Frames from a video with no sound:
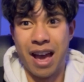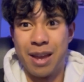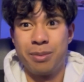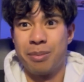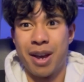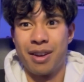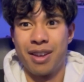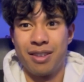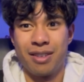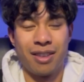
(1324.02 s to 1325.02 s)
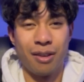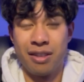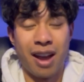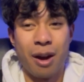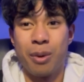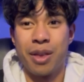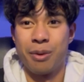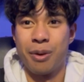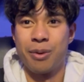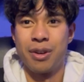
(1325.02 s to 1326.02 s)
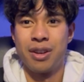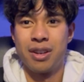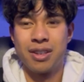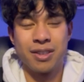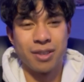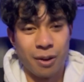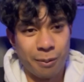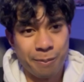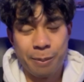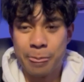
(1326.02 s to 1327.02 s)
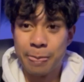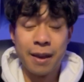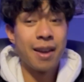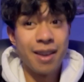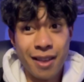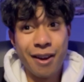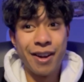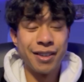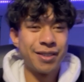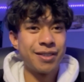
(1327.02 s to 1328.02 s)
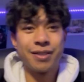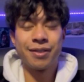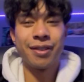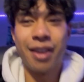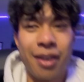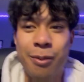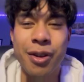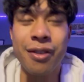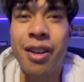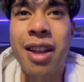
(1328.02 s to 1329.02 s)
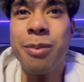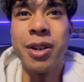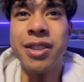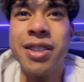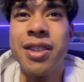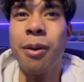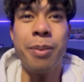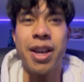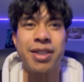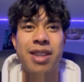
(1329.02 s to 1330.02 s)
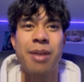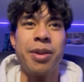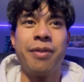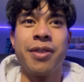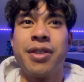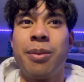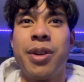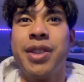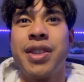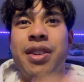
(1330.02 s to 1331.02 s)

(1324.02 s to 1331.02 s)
hyped about it the entire way through. So there it is. Anybody's still pissed at me for some reason.